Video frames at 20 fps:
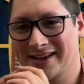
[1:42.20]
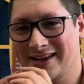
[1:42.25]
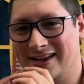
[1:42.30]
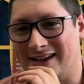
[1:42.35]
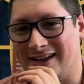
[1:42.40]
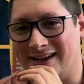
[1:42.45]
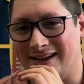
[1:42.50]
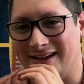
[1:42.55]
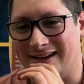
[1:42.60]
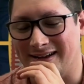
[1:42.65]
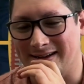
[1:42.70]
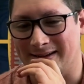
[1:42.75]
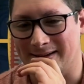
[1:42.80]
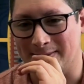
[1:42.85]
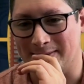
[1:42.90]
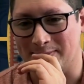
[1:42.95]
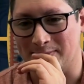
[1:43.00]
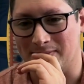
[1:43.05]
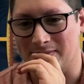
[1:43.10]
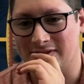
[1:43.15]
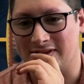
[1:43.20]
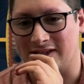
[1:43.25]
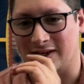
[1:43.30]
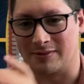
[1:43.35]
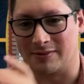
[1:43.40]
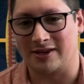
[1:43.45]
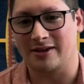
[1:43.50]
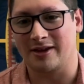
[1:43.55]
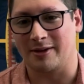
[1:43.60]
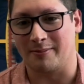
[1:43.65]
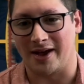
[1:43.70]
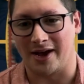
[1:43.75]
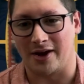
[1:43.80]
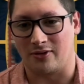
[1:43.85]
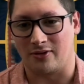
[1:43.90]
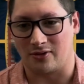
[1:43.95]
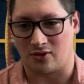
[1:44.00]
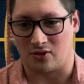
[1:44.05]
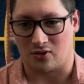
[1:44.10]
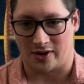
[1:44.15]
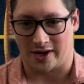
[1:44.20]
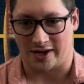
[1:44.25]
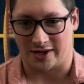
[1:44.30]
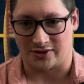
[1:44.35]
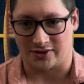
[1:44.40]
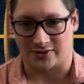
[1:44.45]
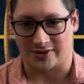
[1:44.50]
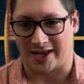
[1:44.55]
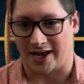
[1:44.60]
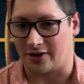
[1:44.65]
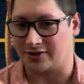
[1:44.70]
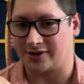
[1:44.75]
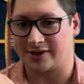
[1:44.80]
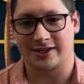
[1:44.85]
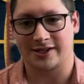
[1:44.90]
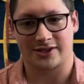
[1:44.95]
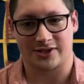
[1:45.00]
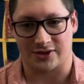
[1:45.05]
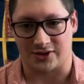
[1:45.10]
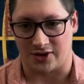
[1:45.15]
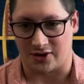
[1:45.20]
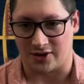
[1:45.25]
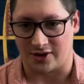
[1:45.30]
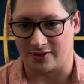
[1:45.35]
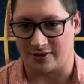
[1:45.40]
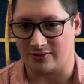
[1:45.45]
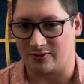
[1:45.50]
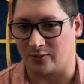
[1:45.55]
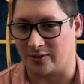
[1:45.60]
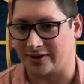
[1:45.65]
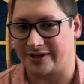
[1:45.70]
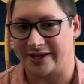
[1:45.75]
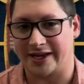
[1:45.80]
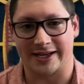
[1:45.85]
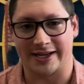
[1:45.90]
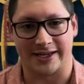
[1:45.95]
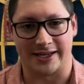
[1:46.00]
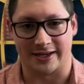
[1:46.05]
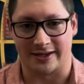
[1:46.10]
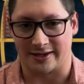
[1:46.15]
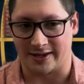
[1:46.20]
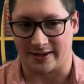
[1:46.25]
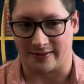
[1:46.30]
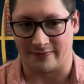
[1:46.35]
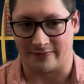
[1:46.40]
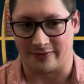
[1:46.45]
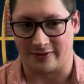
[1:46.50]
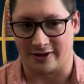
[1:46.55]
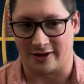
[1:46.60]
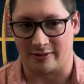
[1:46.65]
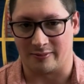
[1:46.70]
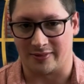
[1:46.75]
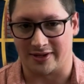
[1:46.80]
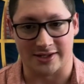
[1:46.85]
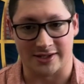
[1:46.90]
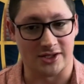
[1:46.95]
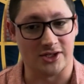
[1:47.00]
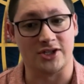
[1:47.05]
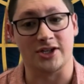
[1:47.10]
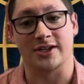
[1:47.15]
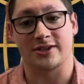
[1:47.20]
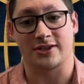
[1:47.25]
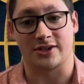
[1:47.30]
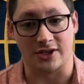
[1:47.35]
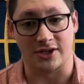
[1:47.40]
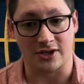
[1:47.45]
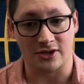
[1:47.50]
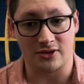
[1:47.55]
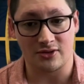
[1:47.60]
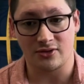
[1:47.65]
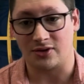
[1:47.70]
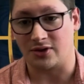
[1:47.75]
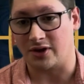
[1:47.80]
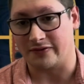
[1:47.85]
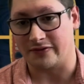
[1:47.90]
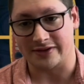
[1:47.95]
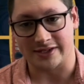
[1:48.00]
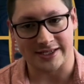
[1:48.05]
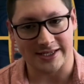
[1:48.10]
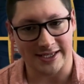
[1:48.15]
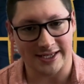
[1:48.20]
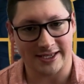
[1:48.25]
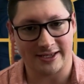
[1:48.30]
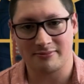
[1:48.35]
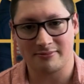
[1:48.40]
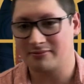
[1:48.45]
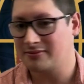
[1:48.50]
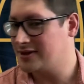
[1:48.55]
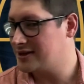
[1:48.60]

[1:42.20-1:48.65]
Tell me about COREangels. How did it start? Where did the idea come from? Is it just you? Do you have a team?